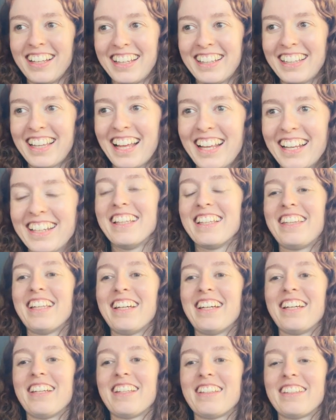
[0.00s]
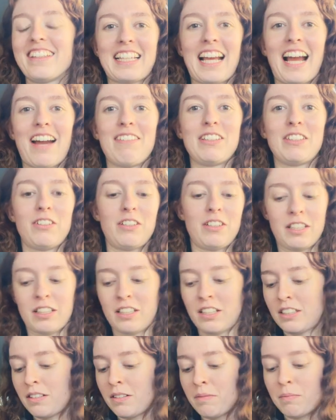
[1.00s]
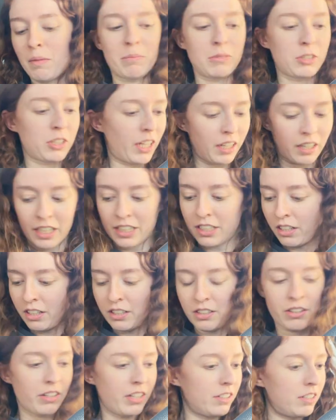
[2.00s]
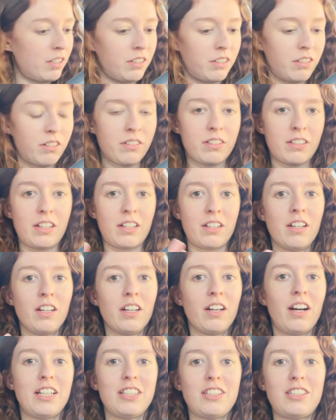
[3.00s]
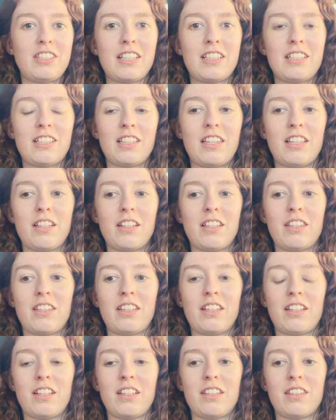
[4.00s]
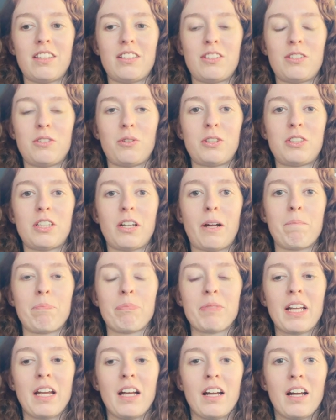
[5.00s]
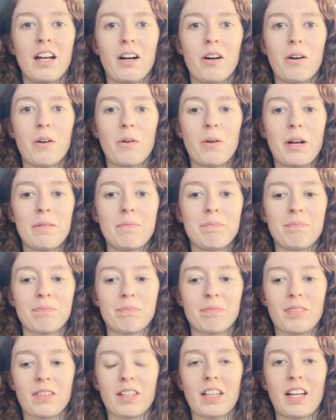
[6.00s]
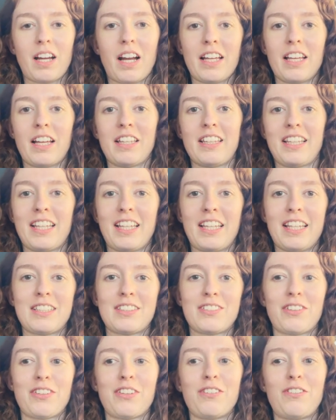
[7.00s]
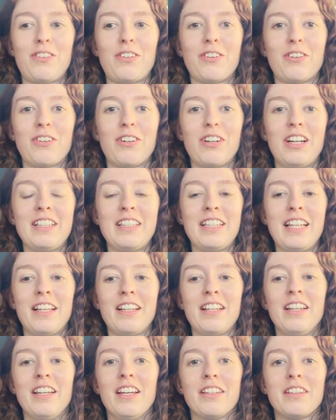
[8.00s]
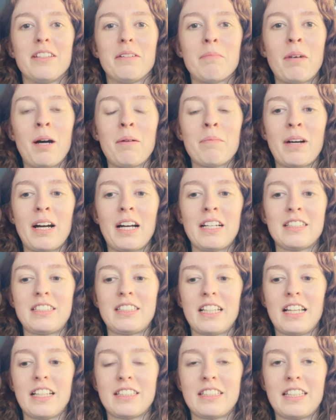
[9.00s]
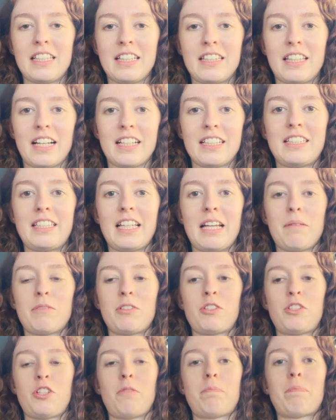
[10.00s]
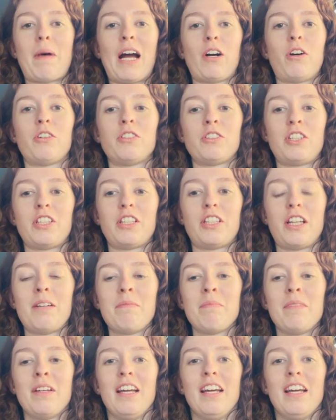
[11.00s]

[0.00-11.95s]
And then the carried on and the, the mum was going, I don't know, I don't know. And then I just said to the, the, the daughter, oh, um, I, I, think it's on the floor. And then the mum, as that, did that, step, stood back onto them.